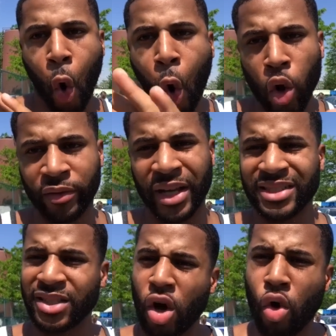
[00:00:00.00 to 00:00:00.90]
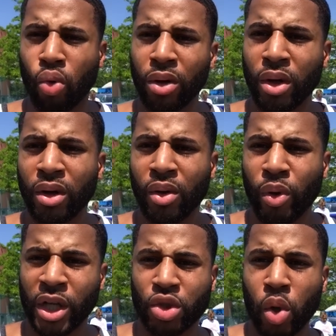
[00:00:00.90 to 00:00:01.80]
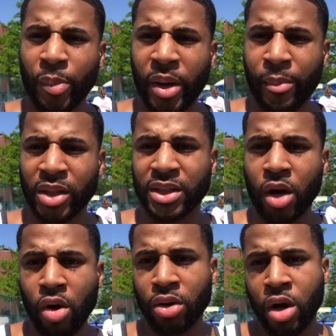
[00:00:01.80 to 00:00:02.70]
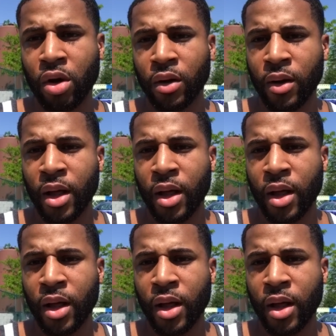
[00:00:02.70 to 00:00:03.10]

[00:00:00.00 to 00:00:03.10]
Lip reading: All of it. I say, yo, where the toilet paper? She said, oh, no.